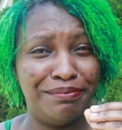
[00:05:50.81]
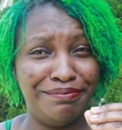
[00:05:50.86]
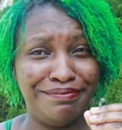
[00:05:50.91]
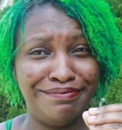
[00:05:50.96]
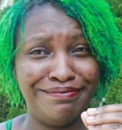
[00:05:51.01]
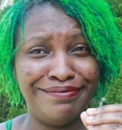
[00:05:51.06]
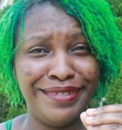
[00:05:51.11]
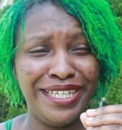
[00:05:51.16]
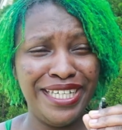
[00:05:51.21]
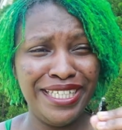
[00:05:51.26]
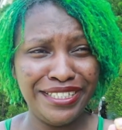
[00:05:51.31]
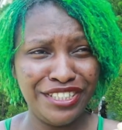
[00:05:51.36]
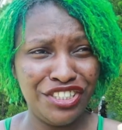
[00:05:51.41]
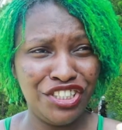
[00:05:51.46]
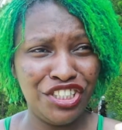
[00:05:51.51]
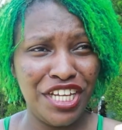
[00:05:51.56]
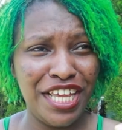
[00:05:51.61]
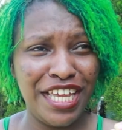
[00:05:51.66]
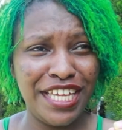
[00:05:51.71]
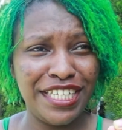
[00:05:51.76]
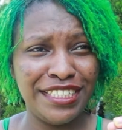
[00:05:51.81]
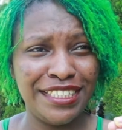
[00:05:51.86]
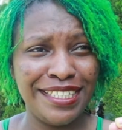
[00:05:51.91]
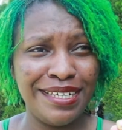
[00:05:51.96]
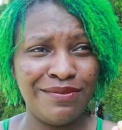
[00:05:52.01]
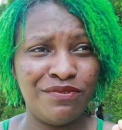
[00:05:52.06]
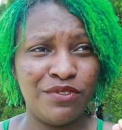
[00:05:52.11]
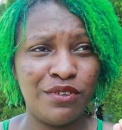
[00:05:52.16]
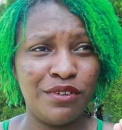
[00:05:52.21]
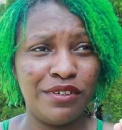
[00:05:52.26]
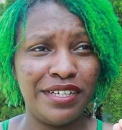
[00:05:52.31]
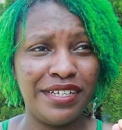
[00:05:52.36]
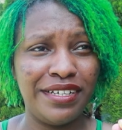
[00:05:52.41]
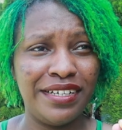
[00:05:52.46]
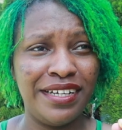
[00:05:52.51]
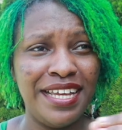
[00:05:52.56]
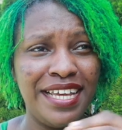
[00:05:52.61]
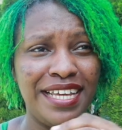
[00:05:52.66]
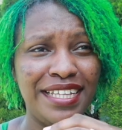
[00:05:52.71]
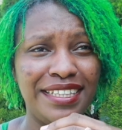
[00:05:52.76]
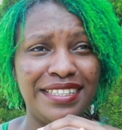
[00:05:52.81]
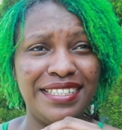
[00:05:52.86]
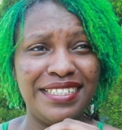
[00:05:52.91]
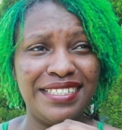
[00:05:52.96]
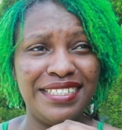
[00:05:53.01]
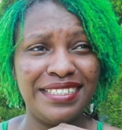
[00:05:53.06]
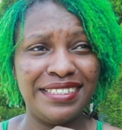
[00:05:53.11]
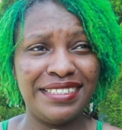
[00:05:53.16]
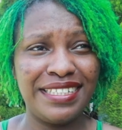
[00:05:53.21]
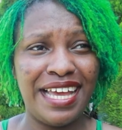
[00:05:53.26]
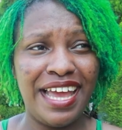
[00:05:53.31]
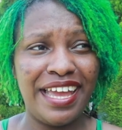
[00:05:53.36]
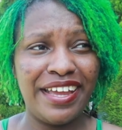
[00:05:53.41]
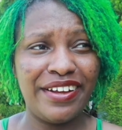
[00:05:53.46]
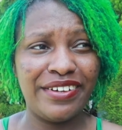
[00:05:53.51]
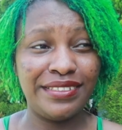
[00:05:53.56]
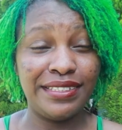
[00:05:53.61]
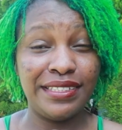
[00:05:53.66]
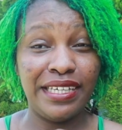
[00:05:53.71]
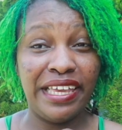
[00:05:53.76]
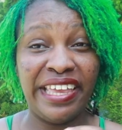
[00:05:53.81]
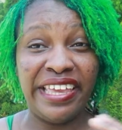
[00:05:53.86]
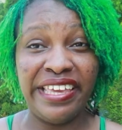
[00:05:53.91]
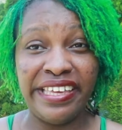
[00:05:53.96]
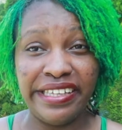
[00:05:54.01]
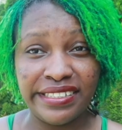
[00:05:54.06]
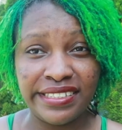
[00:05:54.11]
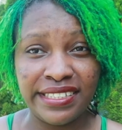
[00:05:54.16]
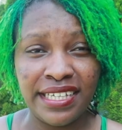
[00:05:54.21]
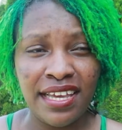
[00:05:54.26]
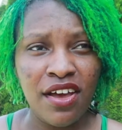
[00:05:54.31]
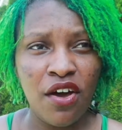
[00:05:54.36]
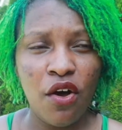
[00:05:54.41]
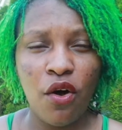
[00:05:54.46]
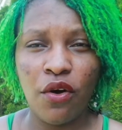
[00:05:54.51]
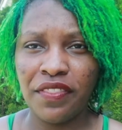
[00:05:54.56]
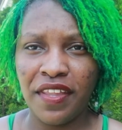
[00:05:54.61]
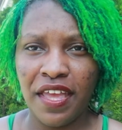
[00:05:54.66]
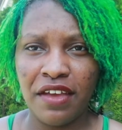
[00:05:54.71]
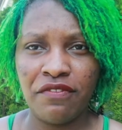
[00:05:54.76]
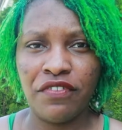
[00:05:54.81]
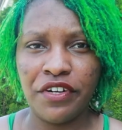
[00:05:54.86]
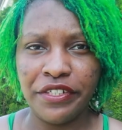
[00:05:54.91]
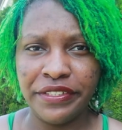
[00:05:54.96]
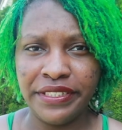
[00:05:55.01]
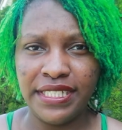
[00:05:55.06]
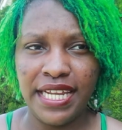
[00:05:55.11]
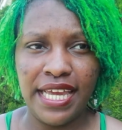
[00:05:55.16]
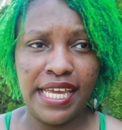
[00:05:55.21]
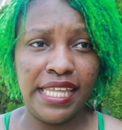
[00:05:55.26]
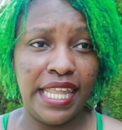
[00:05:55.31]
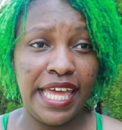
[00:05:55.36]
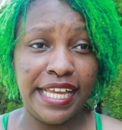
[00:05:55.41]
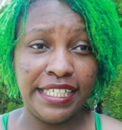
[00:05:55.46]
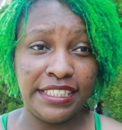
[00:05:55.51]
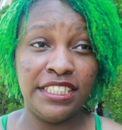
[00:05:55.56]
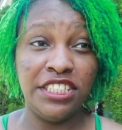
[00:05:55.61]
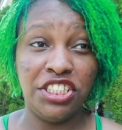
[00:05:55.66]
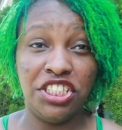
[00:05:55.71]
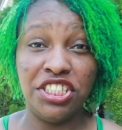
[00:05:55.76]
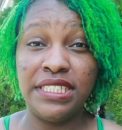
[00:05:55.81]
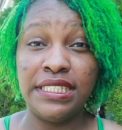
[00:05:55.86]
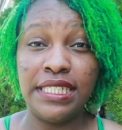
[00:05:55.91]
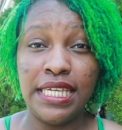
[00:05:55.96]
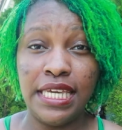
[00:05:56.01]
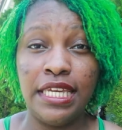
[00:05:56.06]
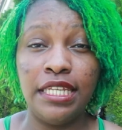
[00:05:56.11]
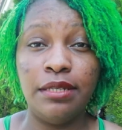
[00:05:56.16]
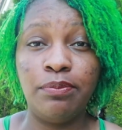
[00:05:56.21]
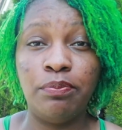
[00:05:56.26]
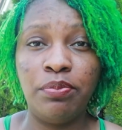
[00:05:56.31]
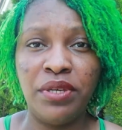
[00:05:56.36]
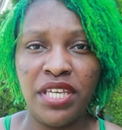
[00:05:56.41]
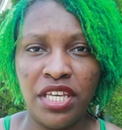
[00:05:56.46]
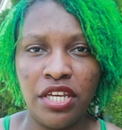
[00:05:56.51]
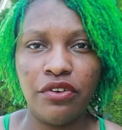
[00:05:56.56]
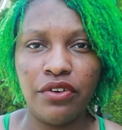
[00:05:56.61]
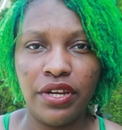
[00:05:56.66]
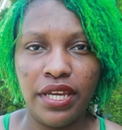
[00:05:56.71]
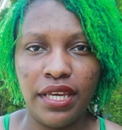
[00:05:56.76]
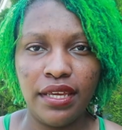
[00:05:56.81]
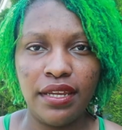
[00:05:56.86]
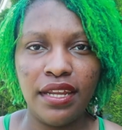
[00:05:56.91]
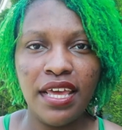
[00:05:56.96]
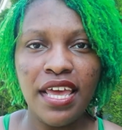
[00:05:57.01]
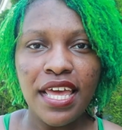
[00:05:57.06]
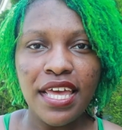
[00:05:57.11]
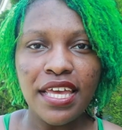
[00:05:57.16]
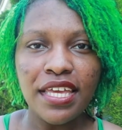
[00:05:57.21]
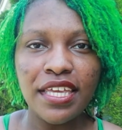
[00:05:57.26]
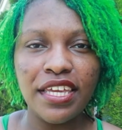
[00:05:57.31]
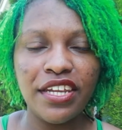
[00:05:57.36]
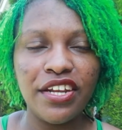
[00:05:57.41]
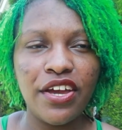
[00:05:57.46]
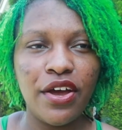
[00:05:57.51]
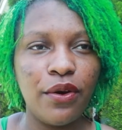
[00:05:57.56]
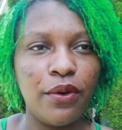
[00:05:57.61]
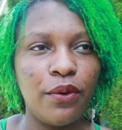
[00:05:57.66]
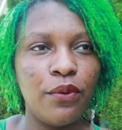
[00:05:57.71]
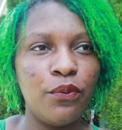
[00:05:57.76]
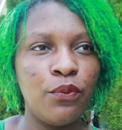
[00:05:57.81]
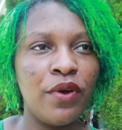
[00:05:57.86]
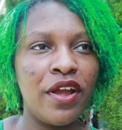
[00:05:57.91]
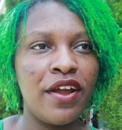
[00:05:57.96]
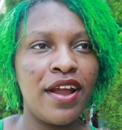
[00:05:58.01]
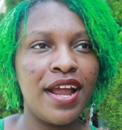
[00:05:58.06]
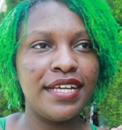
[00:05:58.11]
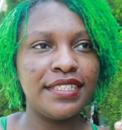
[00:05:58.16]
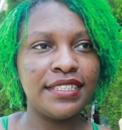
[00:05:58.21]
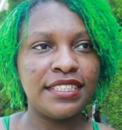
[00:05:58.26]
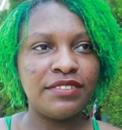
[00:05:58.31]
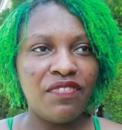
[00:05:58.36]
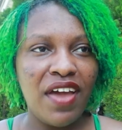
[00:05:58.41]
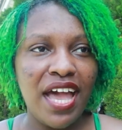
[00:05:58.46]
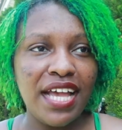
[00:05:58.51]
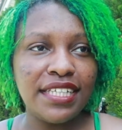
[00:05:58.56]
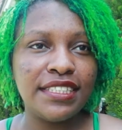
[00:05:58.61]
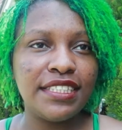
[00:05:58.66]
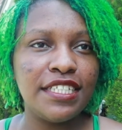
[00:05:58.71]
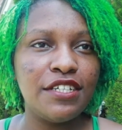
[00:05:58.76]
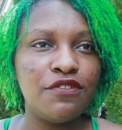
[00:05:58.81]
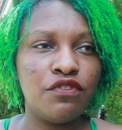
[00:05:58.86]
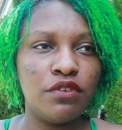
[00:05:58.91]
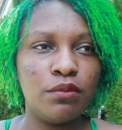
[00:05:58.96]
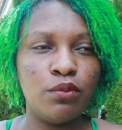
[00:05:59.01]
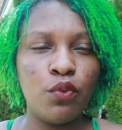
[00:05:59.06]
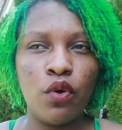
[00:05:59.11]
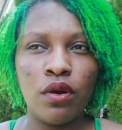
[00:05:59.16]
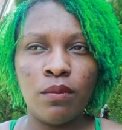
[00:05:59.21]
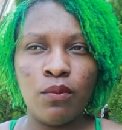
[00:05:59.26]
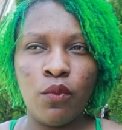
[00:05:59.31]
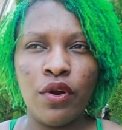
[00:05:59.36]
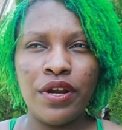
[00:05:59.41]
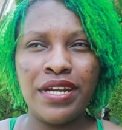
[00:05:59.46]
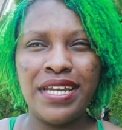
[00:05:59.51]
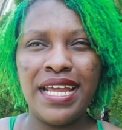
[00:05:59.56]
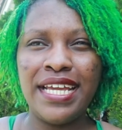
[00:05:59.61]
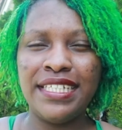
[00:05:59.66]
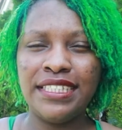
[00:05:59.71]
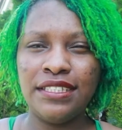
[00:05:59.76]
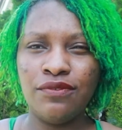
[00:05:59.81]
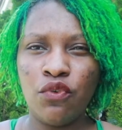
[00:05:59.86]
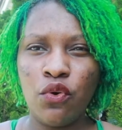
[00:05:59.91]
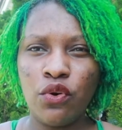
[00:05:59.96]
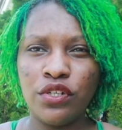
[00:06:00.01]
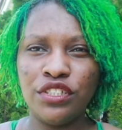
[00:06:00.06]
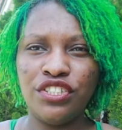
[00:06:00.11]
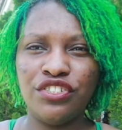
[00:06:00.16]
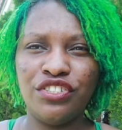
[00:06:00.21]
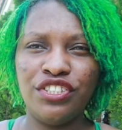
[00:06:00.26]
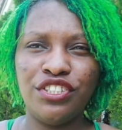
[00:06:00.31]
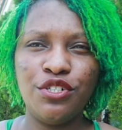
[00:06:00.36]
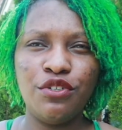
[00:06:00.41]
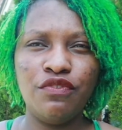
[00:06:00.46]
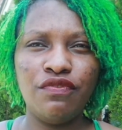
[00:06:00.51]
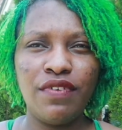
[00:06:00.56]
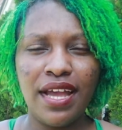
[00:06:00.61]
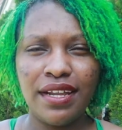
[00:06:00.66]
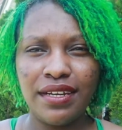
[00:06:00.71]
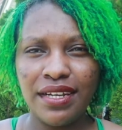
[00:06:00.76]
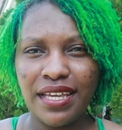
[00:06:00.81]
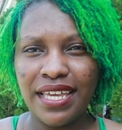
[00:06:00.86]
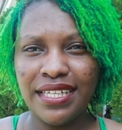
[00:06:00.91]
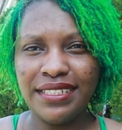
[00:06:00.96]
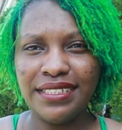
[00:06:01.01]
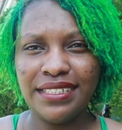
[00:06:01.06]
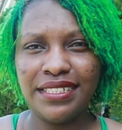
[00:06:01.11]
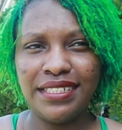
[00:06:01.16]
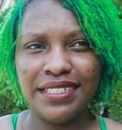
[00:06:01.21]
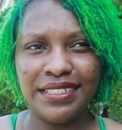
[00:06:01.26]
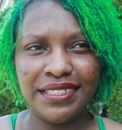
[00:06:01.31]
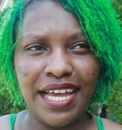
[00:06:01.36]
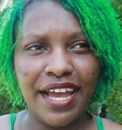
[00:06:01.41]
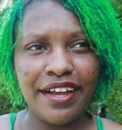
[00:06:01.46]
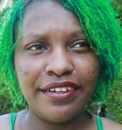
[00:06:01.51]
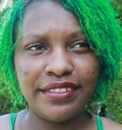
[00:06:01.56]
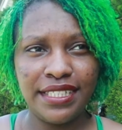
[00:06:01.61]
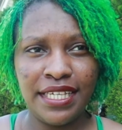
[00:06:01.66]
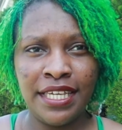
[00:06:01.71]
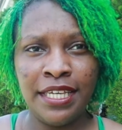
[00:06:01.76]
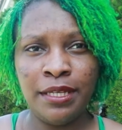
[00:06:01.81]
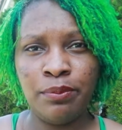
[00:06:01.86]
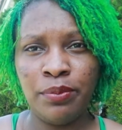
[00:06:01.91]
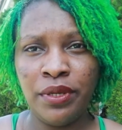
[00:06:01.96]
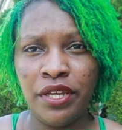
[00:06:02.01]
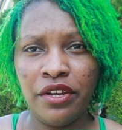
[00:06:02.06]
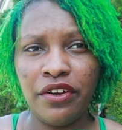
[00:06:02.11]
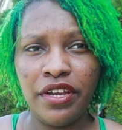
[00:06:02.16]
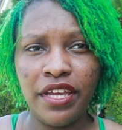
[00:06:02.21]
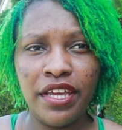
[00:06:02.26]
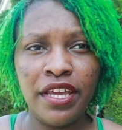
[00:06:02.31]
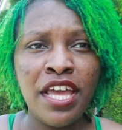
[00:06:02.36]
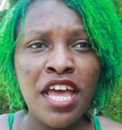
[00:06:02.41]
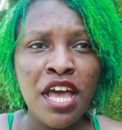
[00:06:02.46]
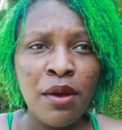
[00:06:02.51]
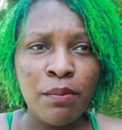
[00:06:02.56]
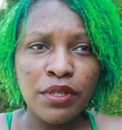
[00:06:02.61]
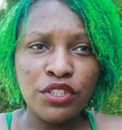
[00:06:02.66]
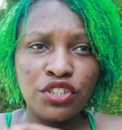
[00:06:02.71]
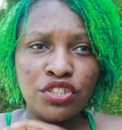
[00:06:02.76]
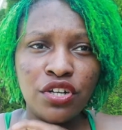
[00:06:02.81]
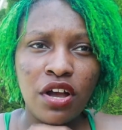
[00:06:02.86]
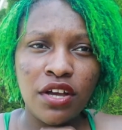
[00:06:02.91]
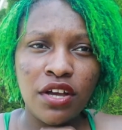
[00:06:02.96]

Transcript: much except for the desire to eat on that first day, like to just eat, period, you know. Whereas fasting for more and more days, of course, you're still fighting against the desire to eat, period, but you're